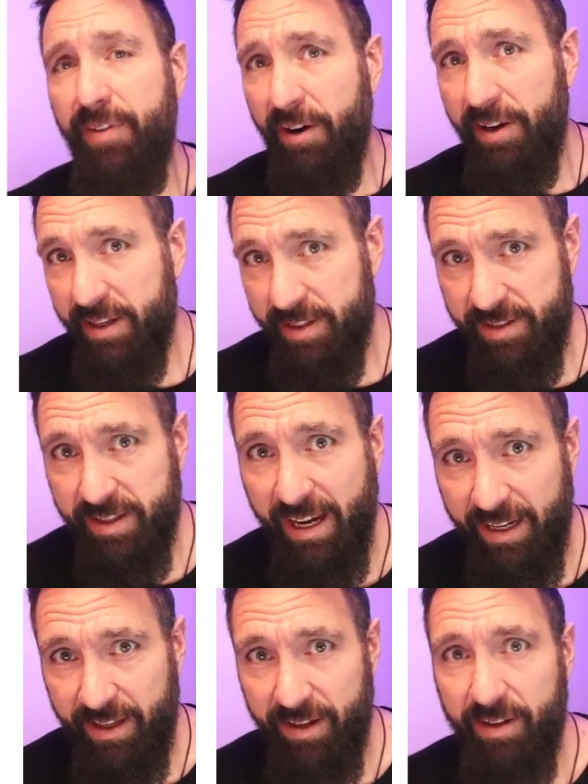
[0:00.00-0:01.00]

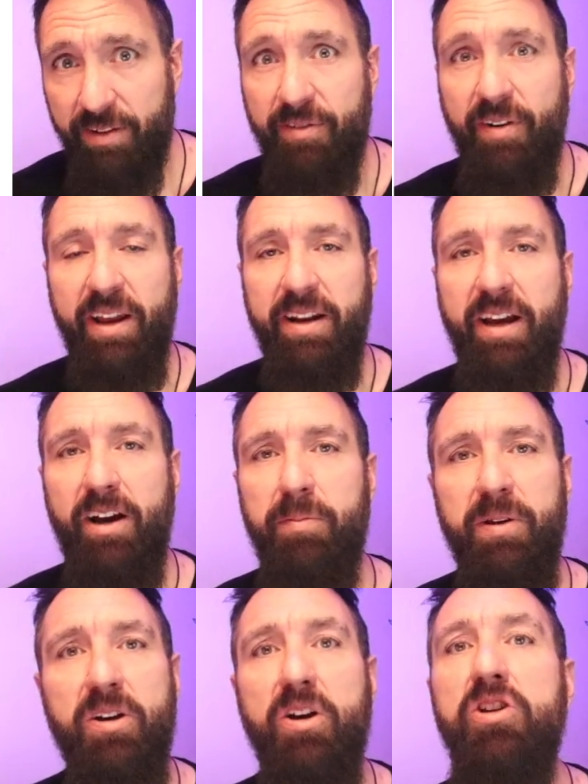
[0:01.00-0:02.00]
exciting right now
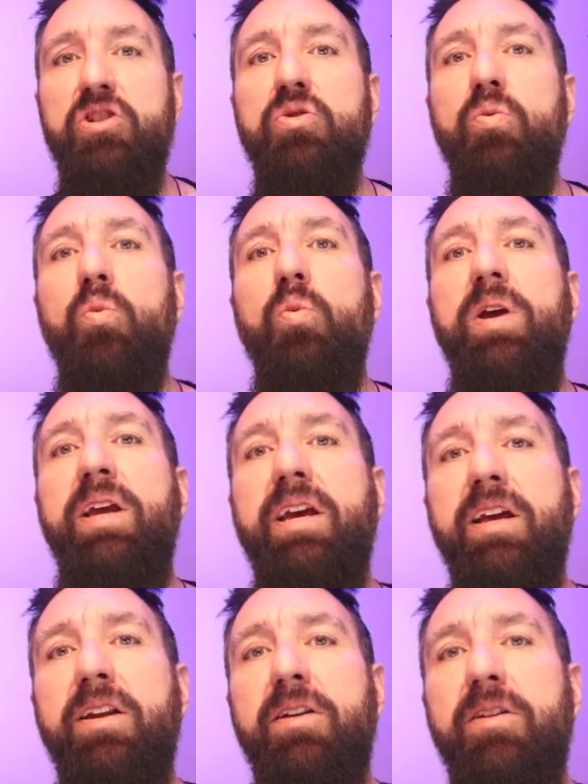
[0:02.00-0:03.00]
because we
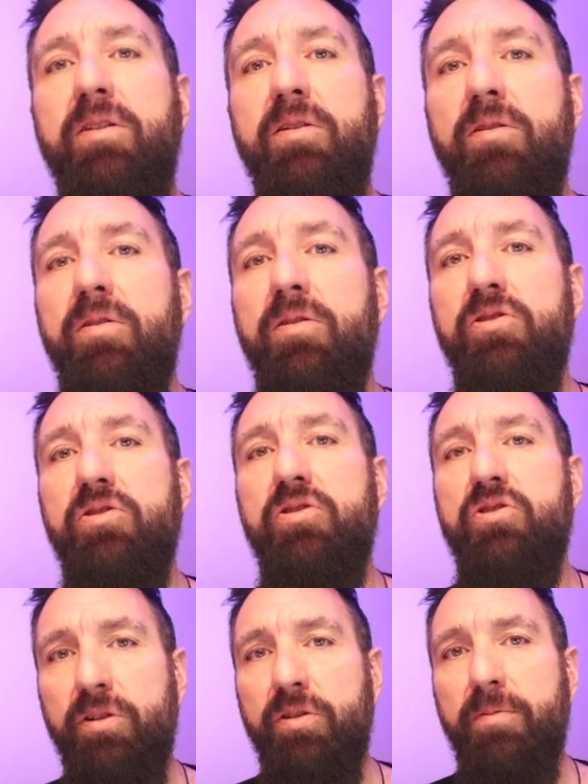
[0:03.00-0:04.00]
can start
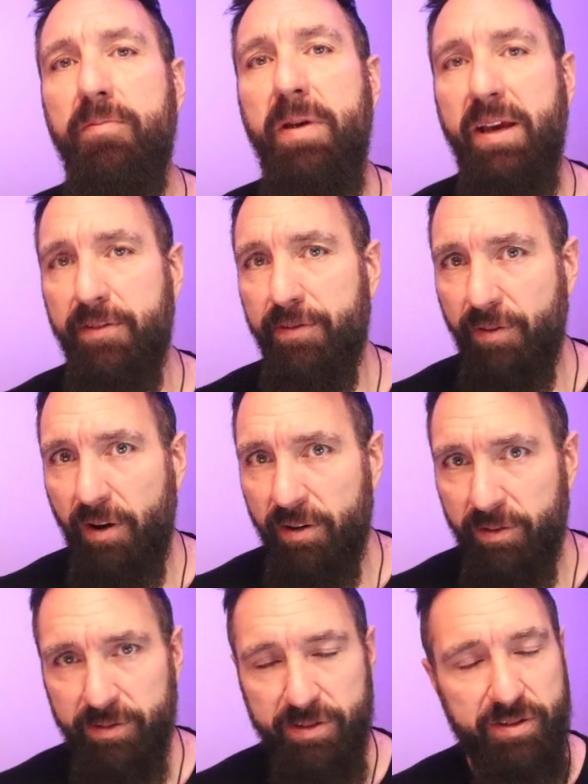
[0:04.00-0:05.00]
to make
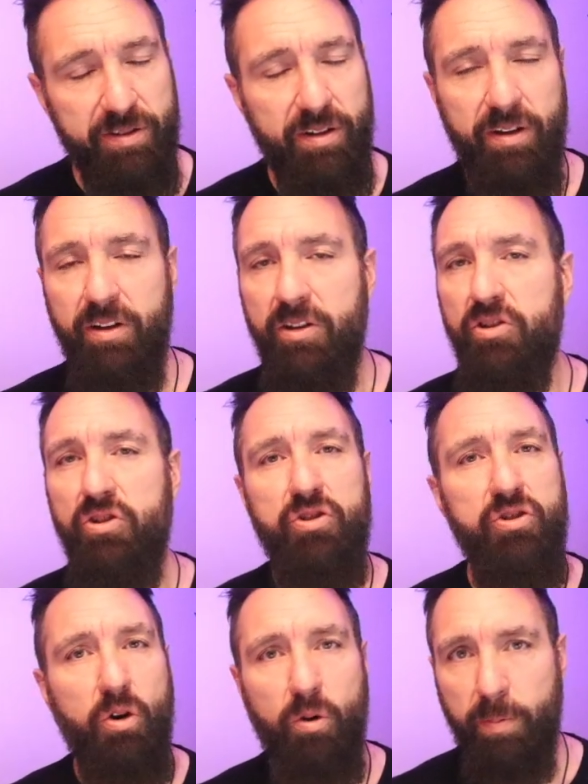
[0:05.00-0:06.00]
funnels
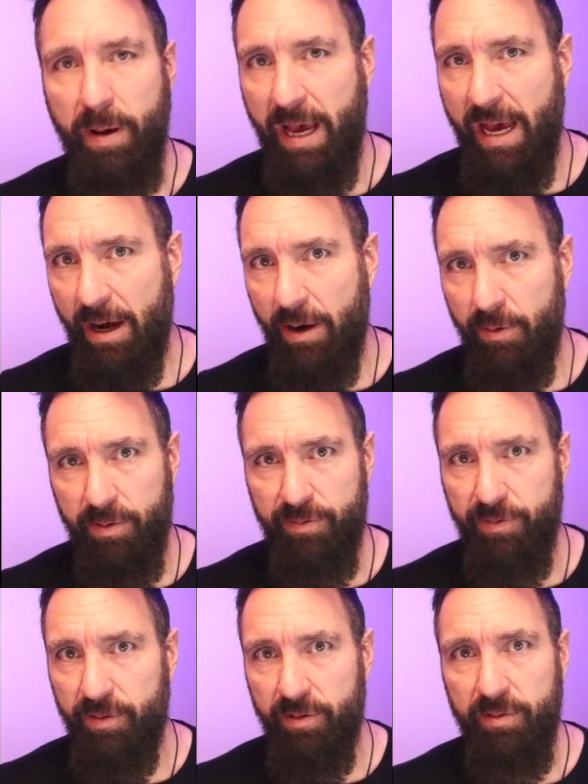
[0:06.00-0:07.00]
so powerful,
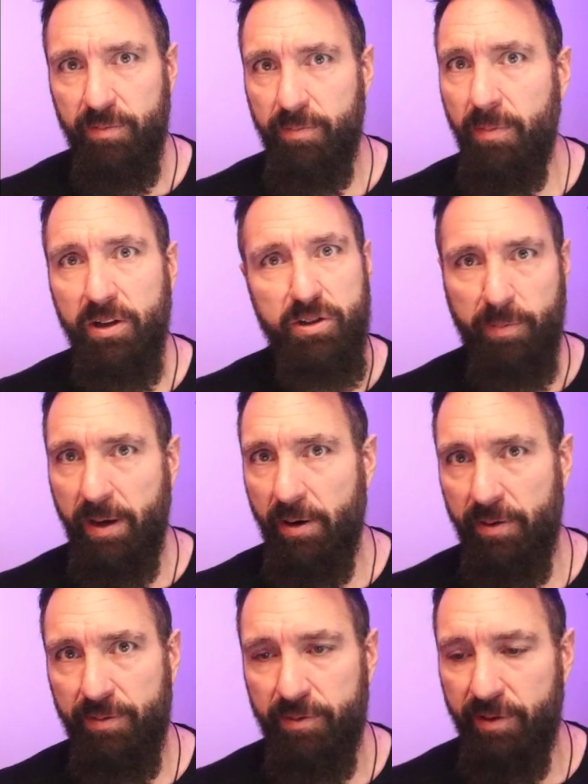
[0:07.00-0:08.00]
much more powerful than
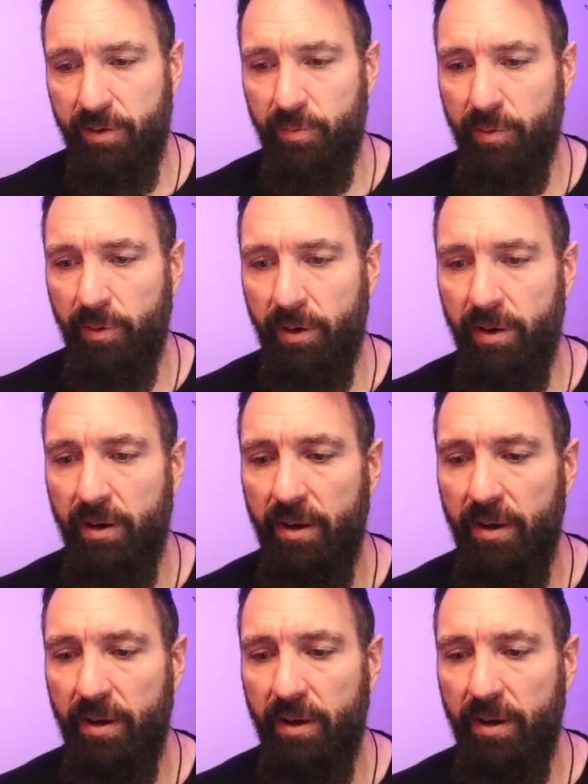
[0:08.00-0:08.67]
we were able